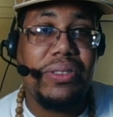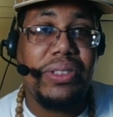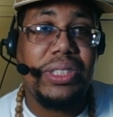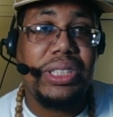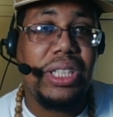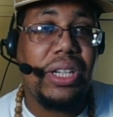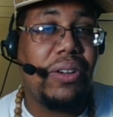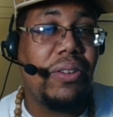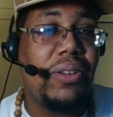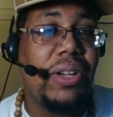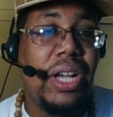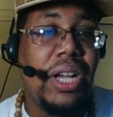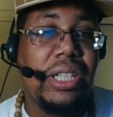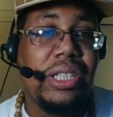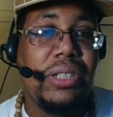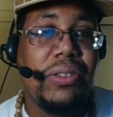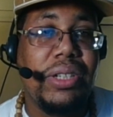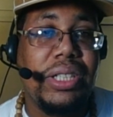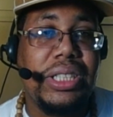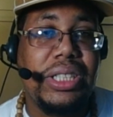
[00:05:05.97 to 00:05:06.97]
So
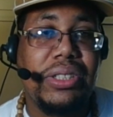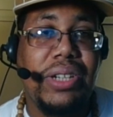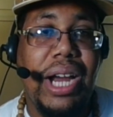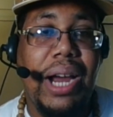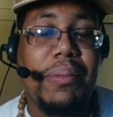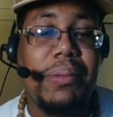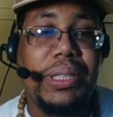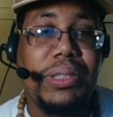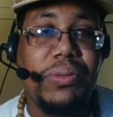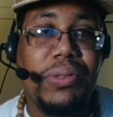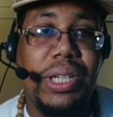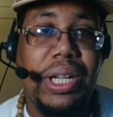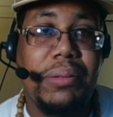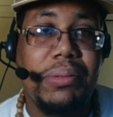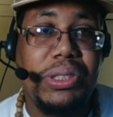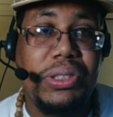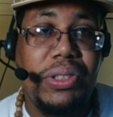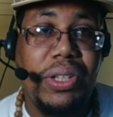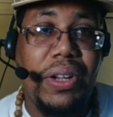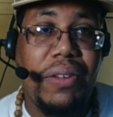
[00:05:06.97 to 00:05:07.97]
200 subscribers is what I'm
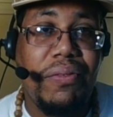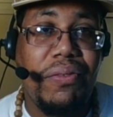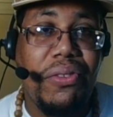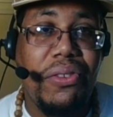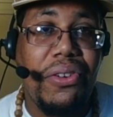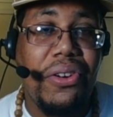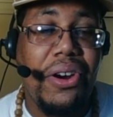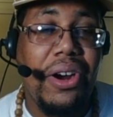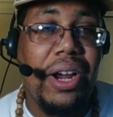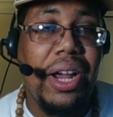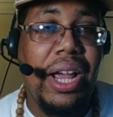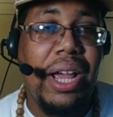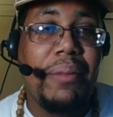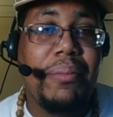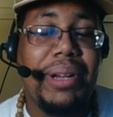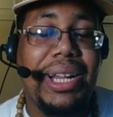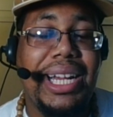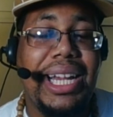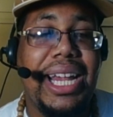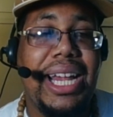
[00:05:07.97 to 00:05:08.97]
shooting for,
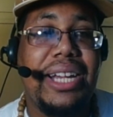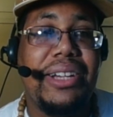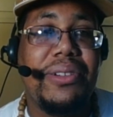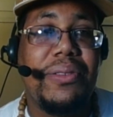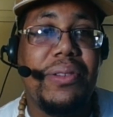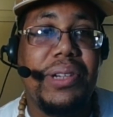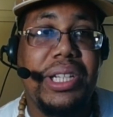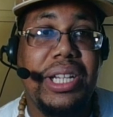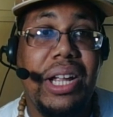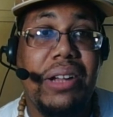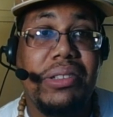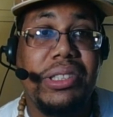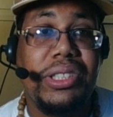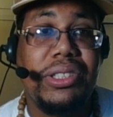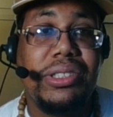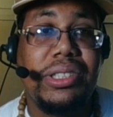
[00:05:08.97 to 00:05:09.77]
but I can't do it without you.